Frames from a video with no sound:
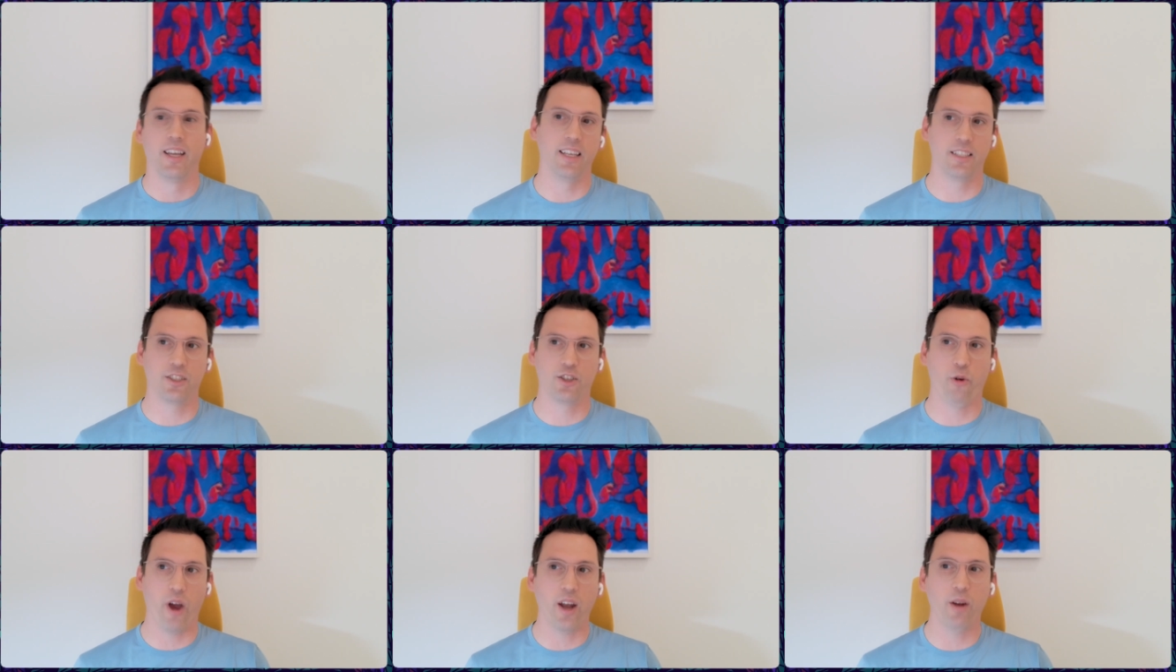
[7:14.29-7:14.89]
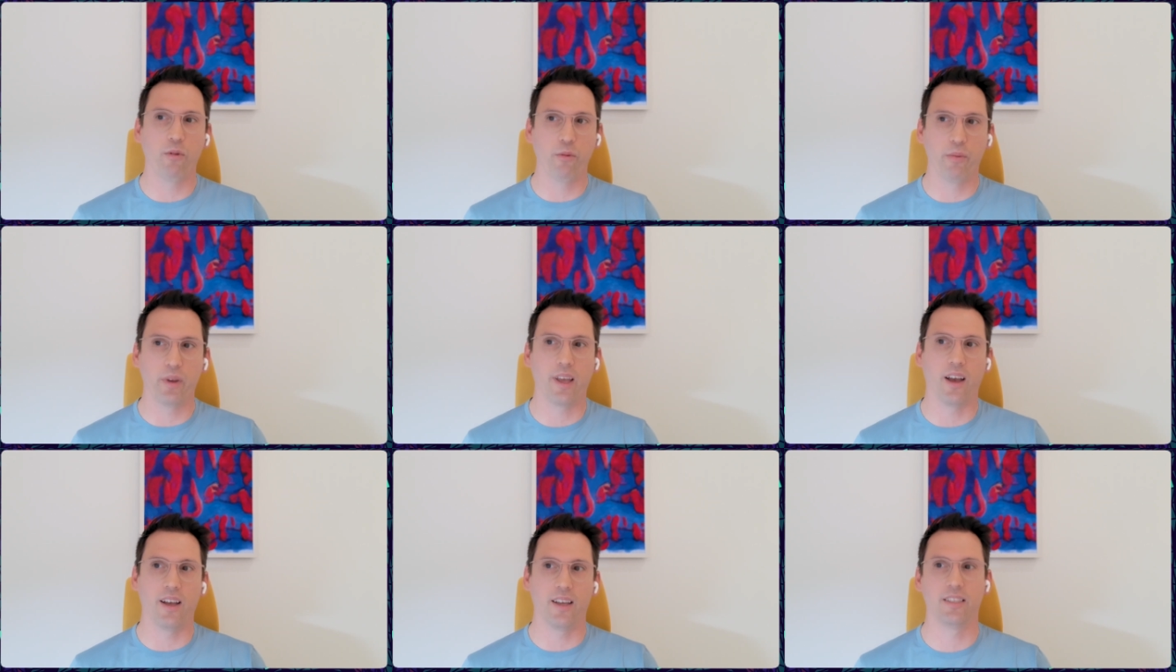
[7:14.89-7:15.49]
It's credible
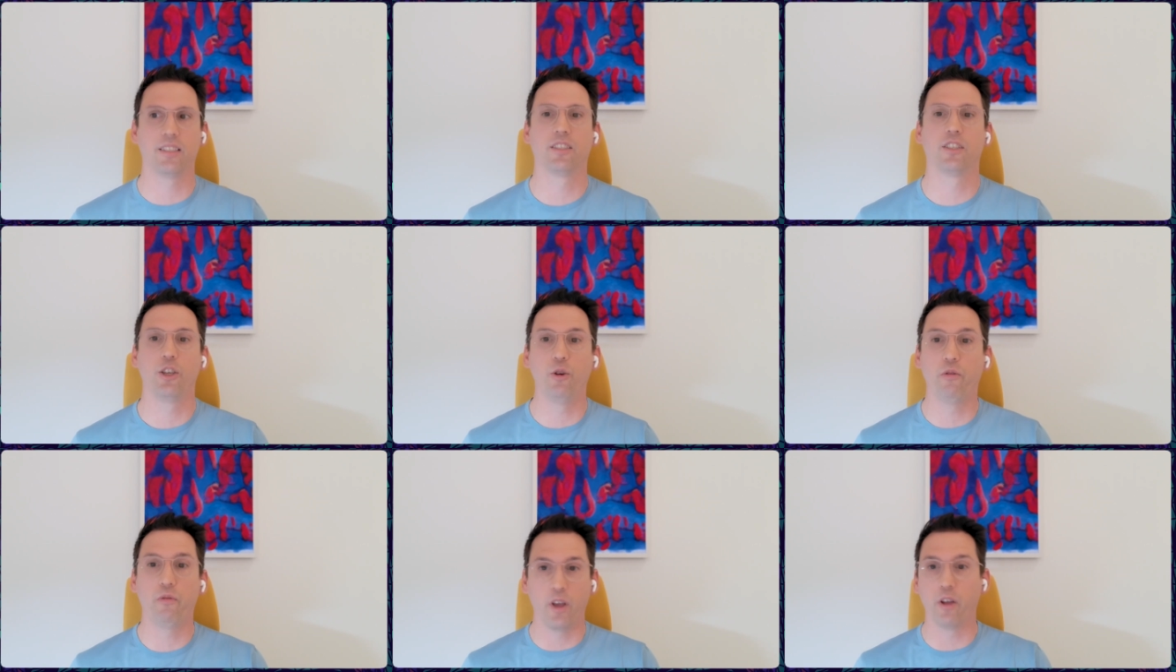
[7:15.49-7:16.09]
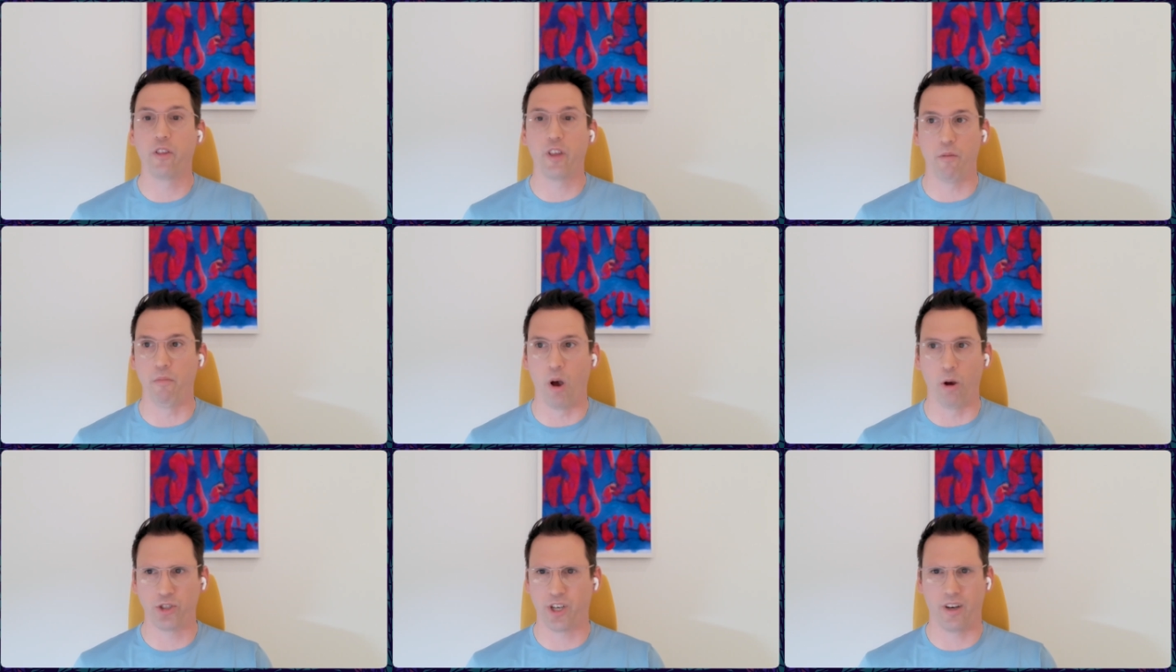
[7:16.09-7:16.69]
because you feel the
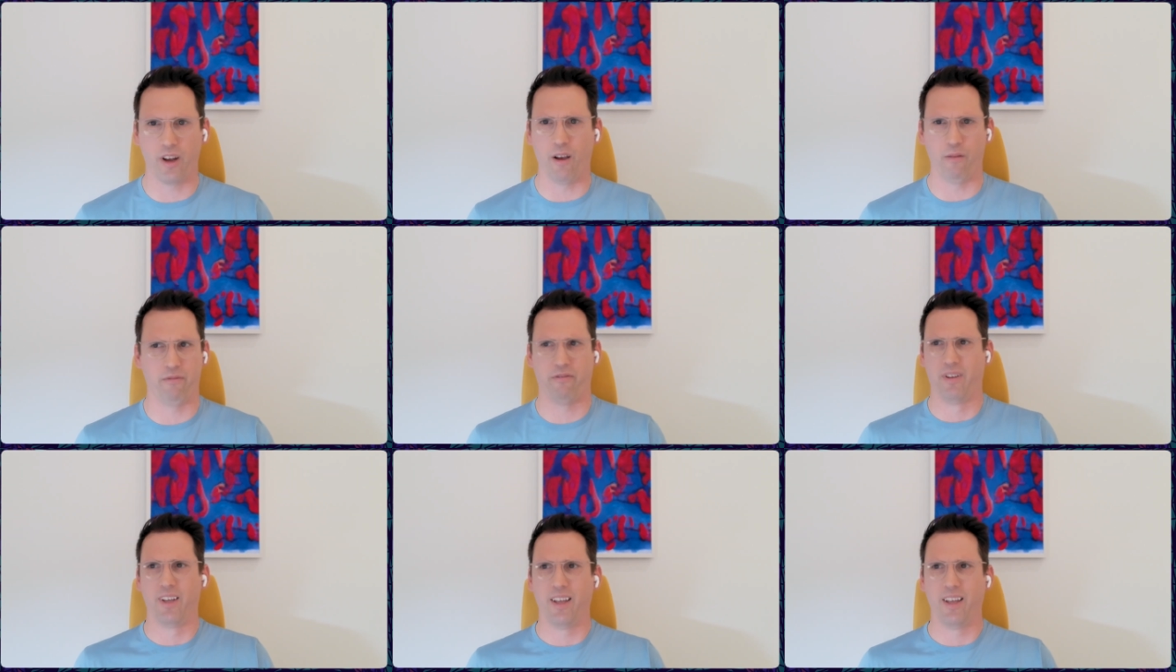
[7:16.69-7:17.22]
emotion of,